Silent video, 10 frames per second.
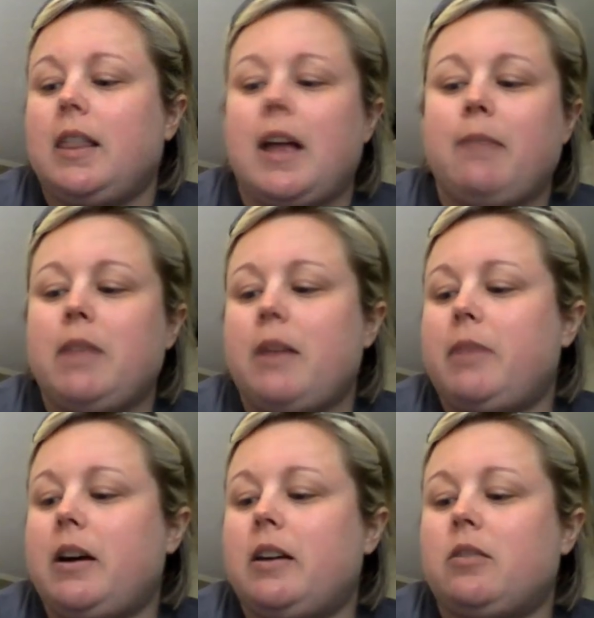Limelight
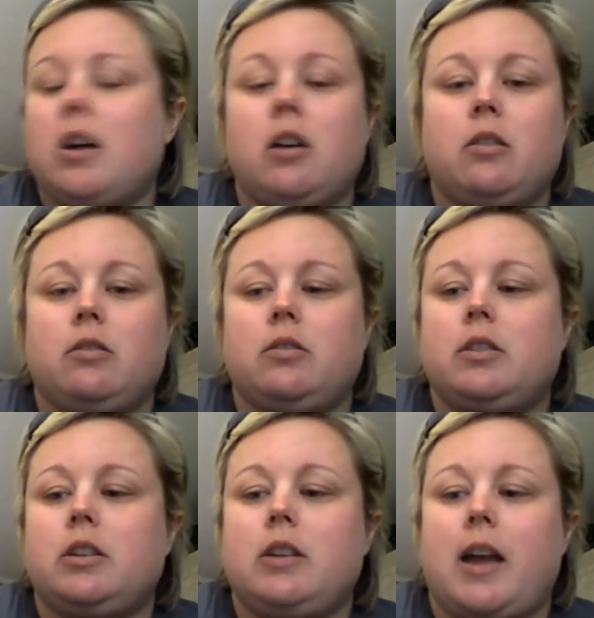by
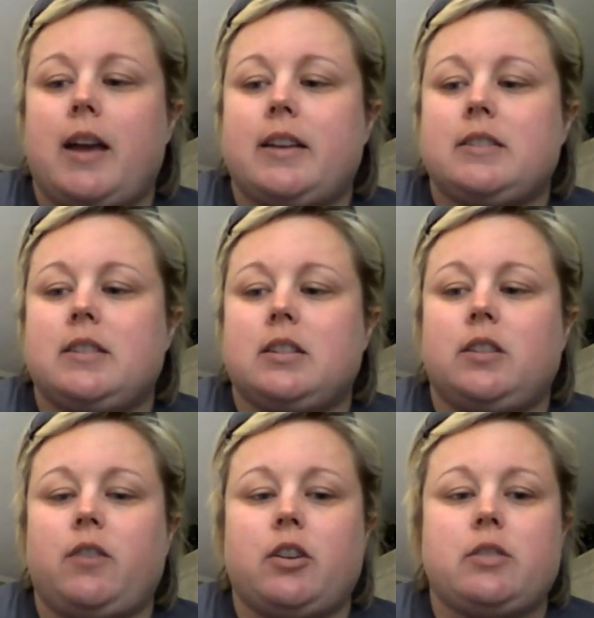Alcon has
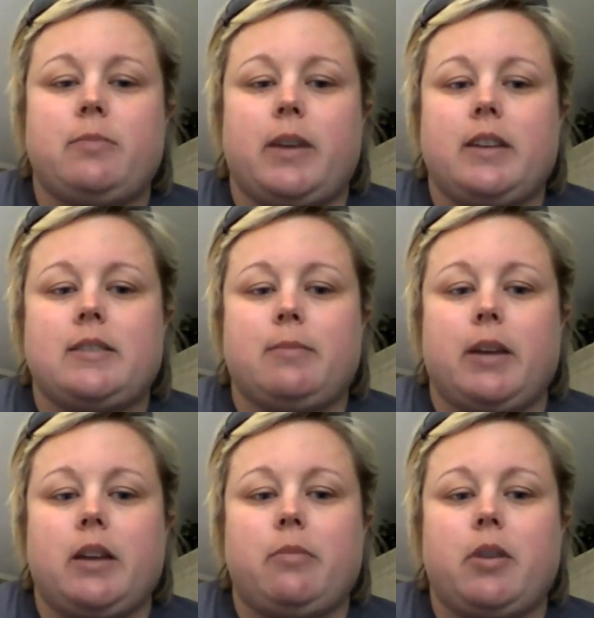this First Base
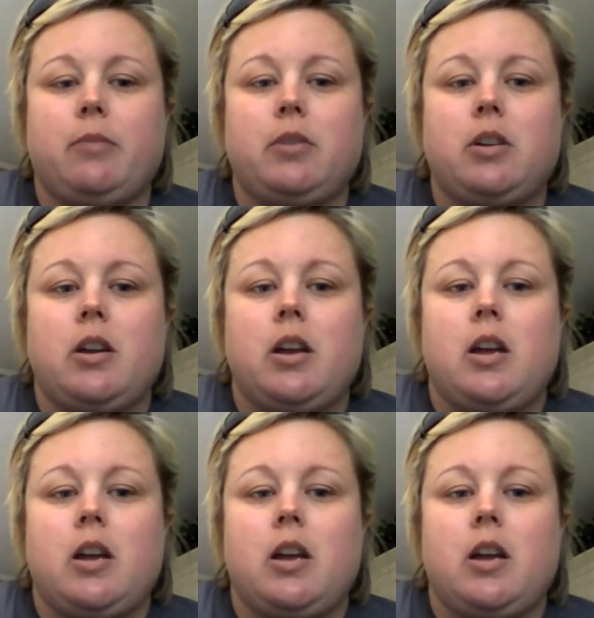makeup primer.